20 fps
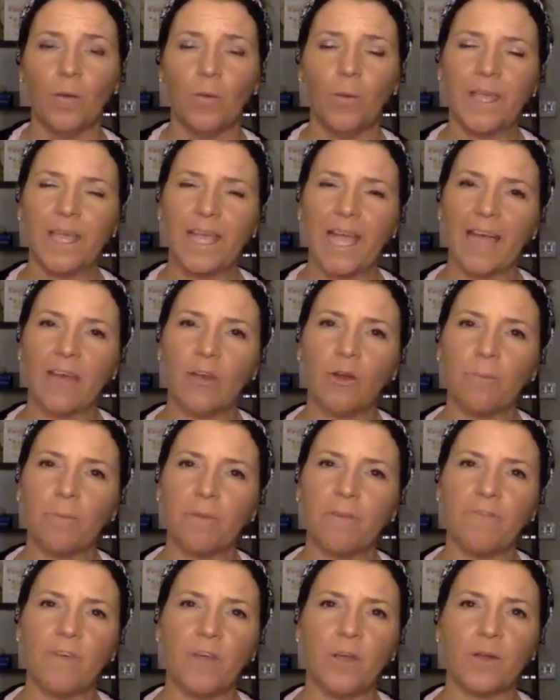we cannot
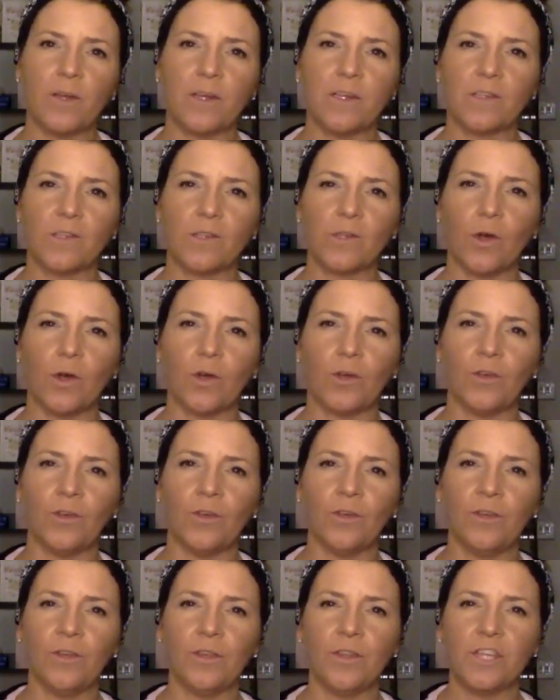be focused
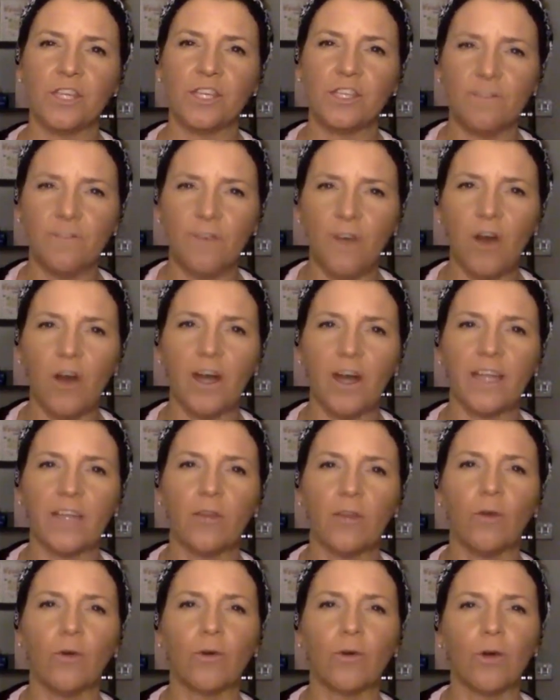on the
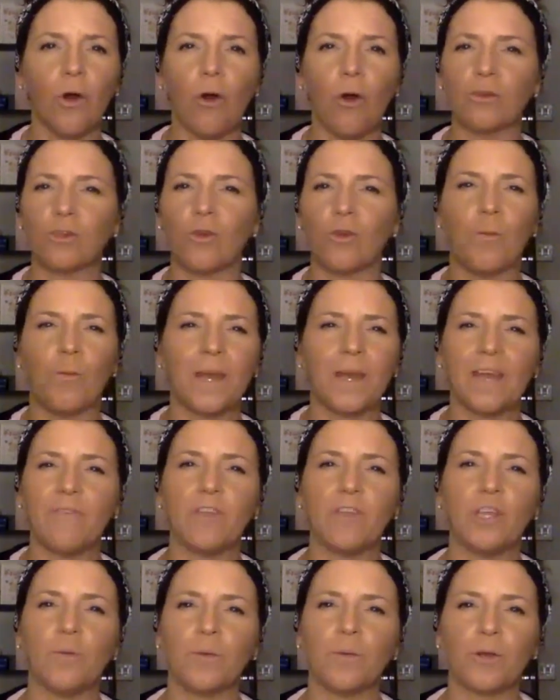divine or God or
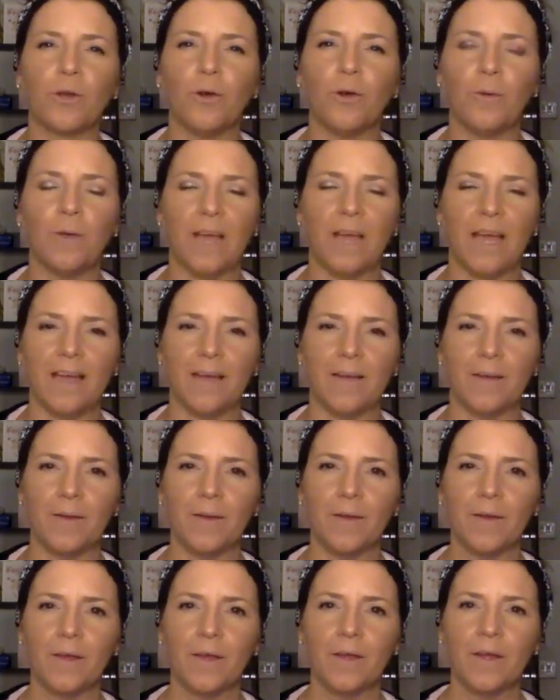whatever you would call
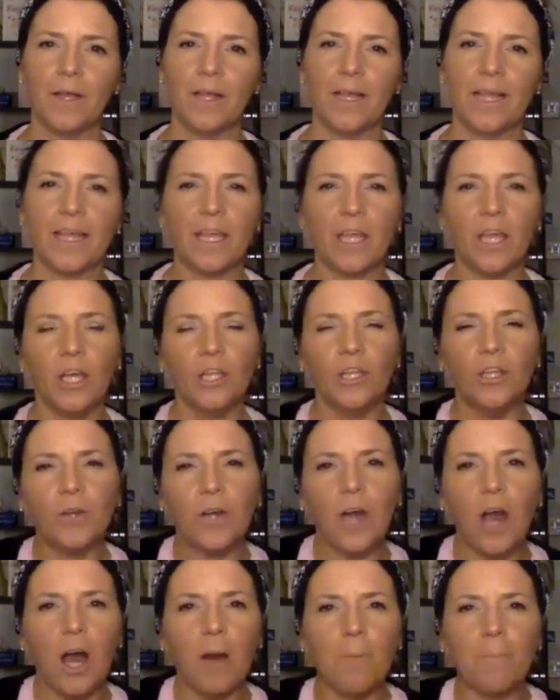it. You
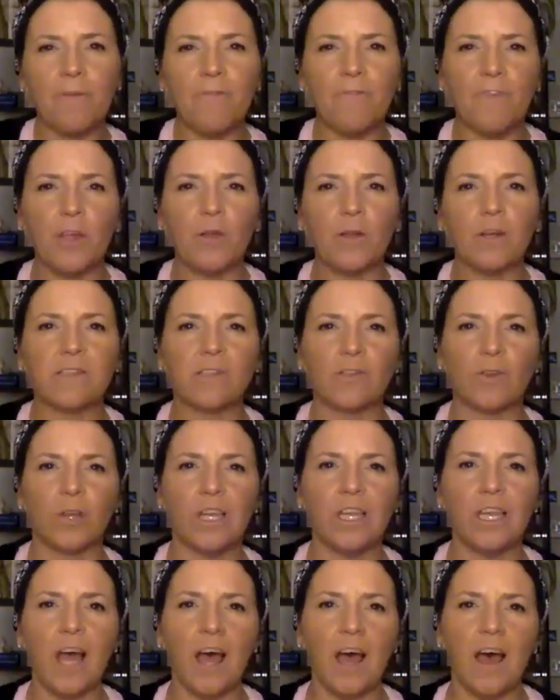can't be focused
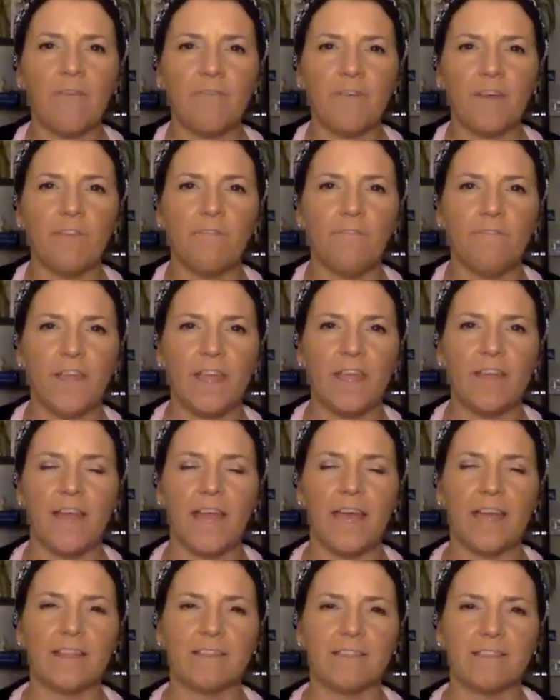on love and fear
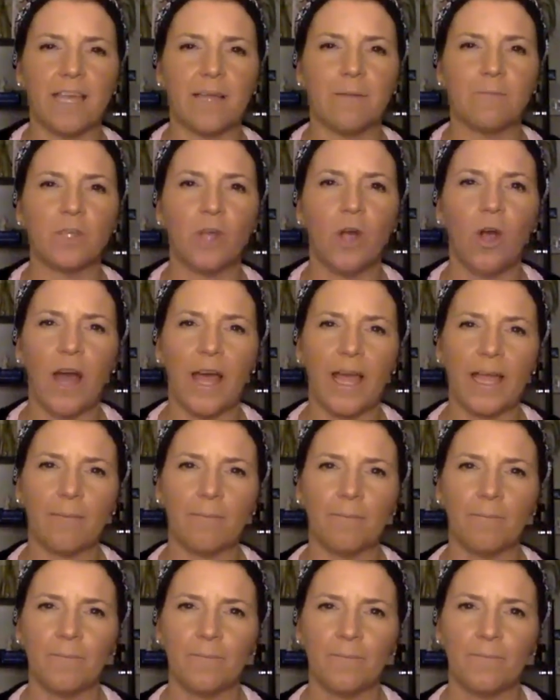at the same
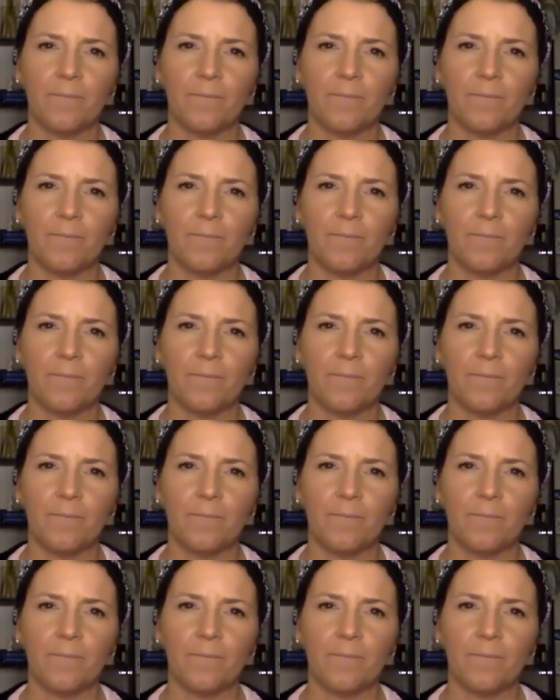time.